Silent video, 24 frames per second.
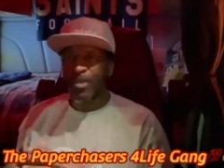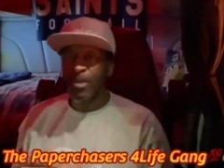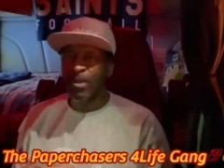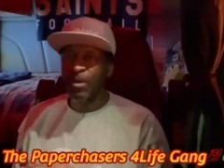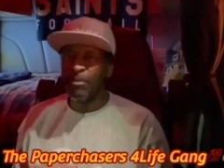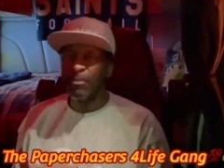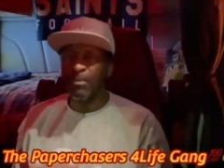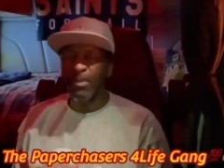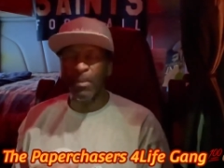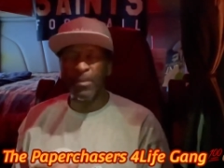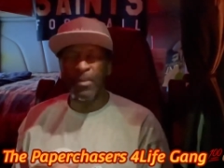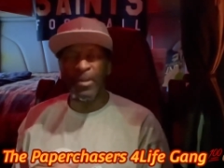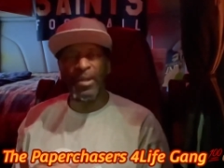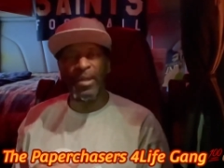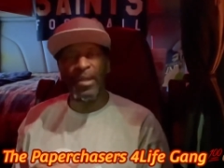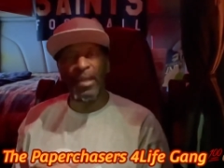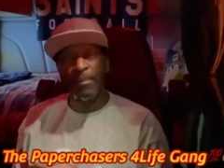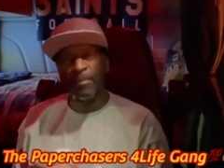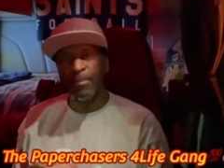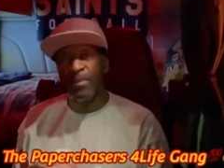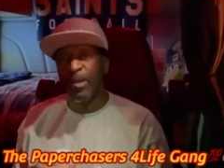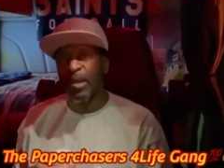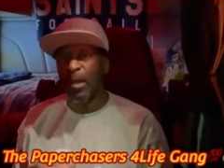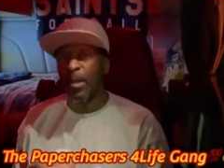Remember to
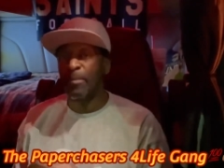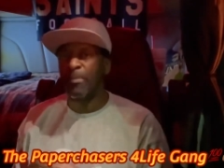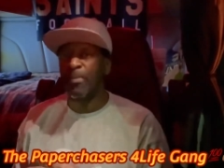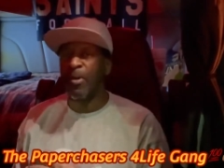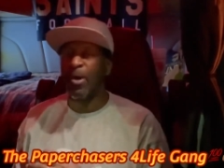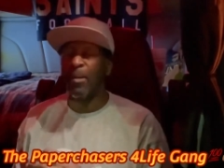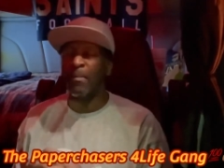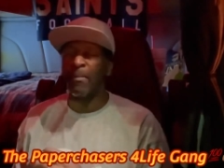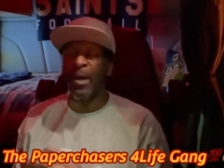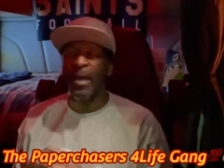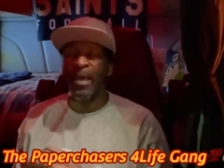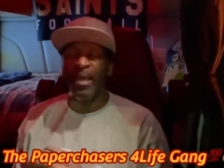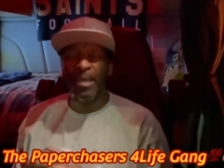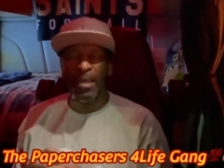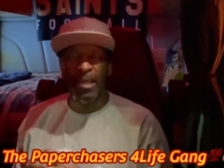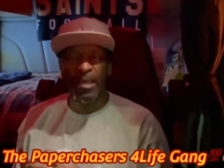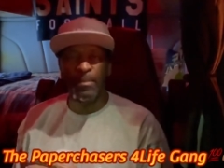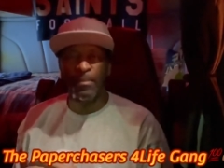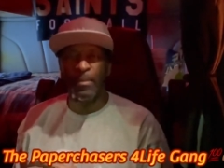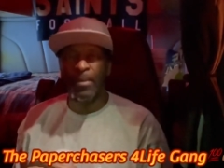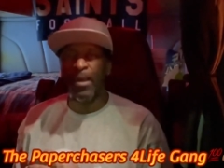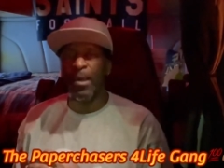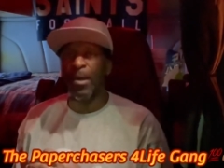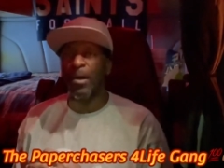hit me up on my
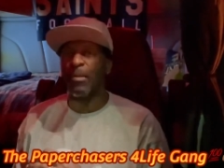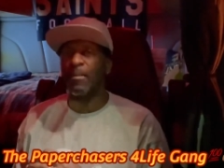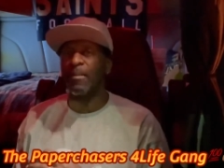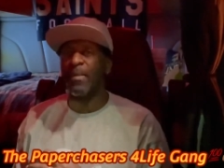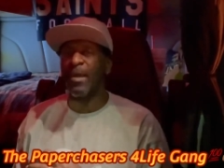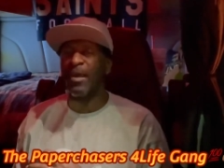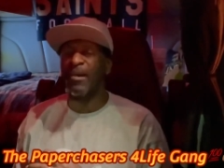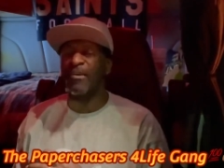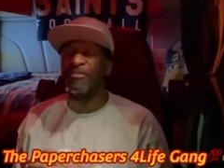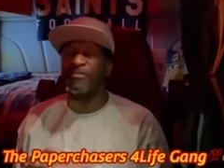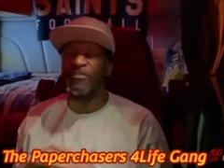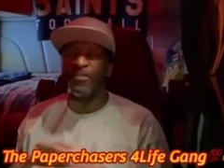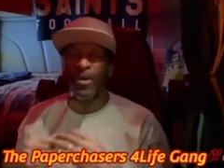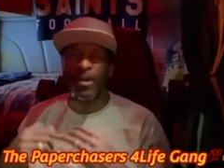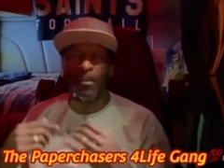email, man, for the